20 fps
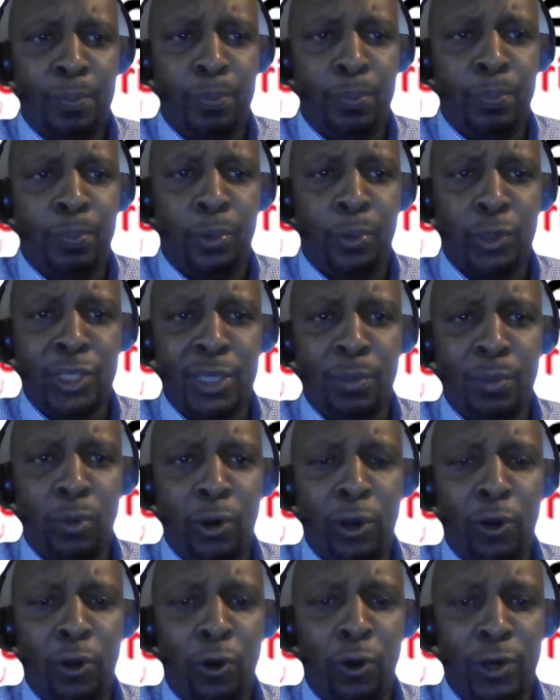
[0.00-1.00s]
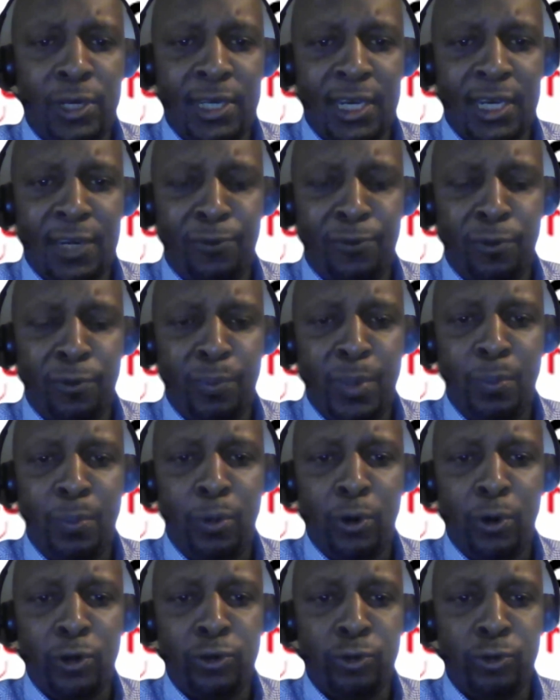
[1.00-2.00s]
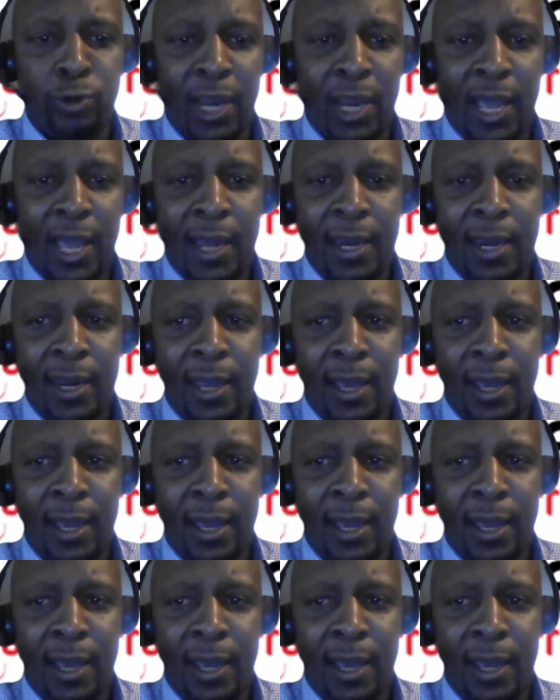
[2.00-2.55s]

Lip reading: possible content for people to learn.